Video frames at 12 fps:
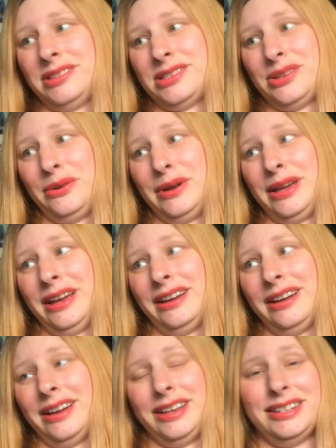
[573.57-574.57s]
So I
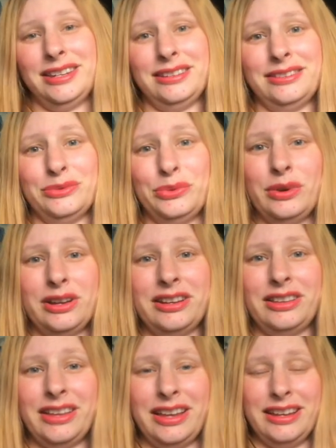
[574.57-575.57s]
didn't want
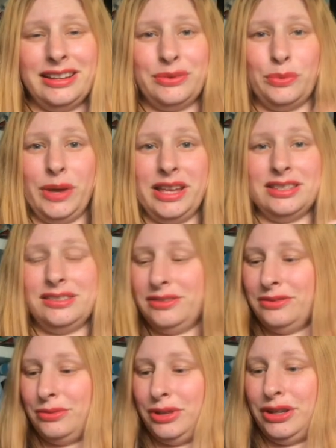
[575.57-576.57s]
to like waste
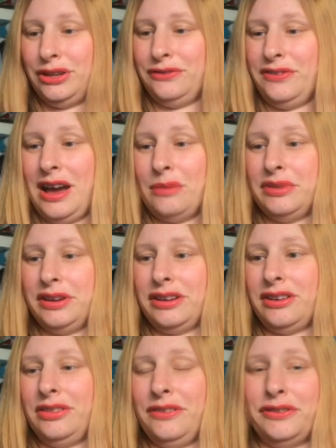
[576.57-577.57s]
really good
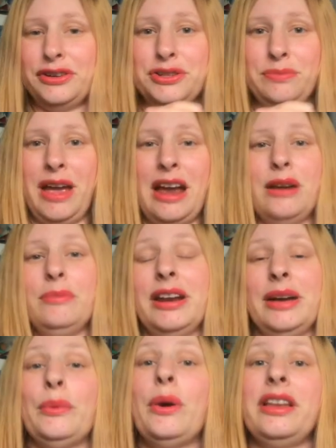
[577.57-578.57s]
fabric on the first pair,
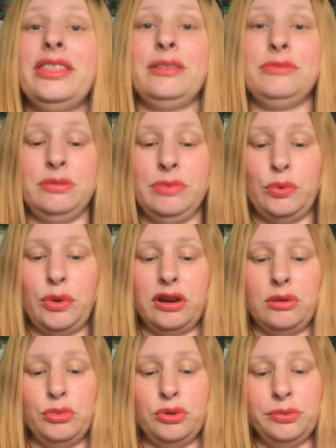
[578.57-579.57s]
but I wanted them to be
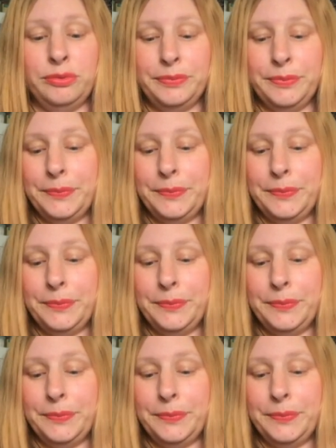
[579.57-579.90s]
wearable.